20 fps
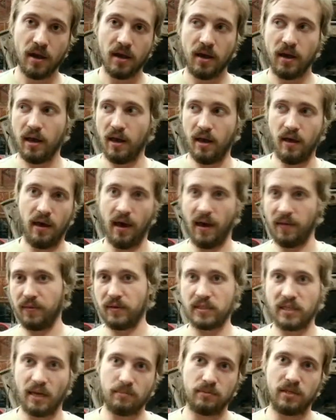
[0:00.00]
at the
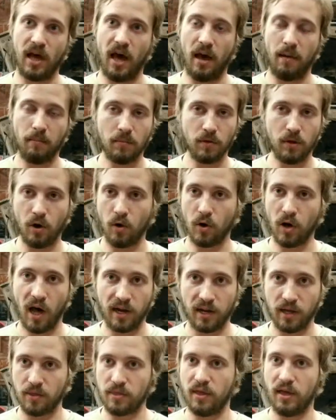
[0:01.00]
same time. You know,
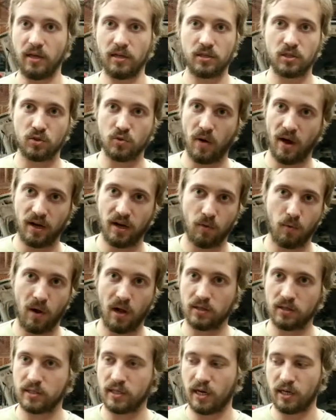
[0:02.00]
cutting things, grinding
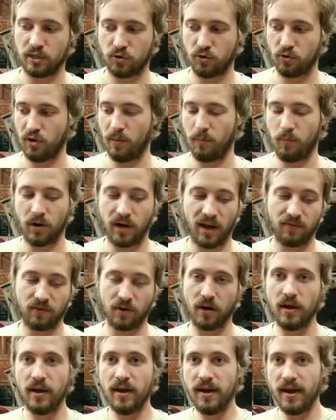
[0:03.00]
welds that I screwed up,
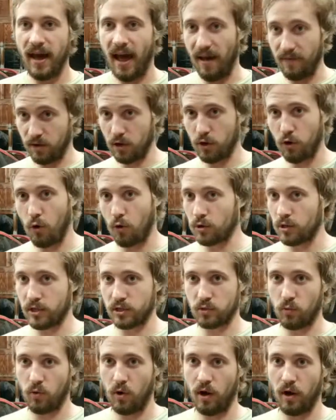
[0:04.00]
whatever. Having a
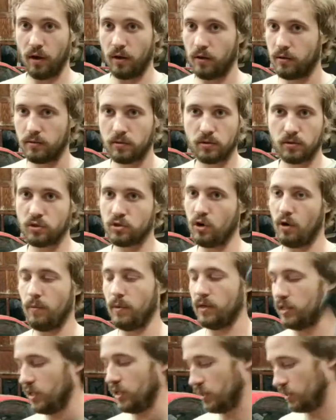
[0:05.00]
cordless one, so
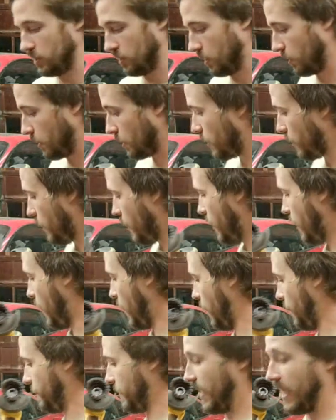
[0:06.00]
much easier.
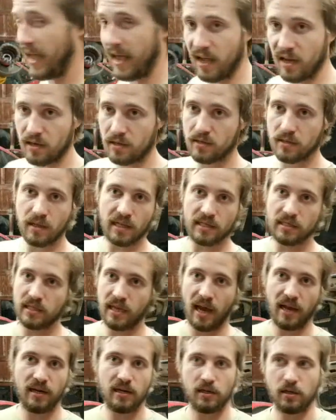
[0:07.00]
And let's
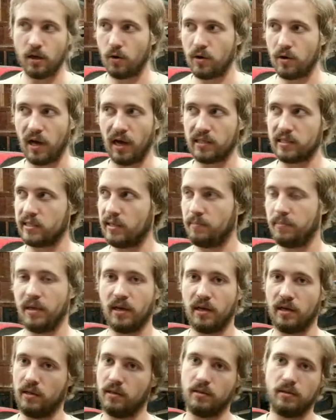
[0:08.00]
say I need to go cut something
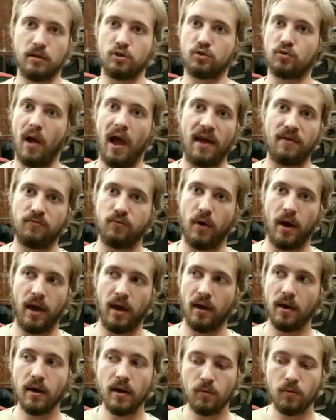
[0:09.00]
in the driveway,
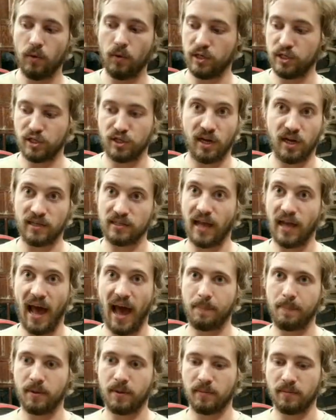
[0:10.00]
which does
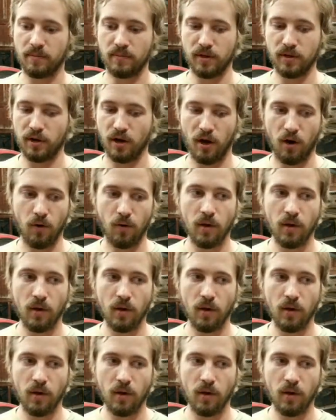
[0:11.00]
happen, you know,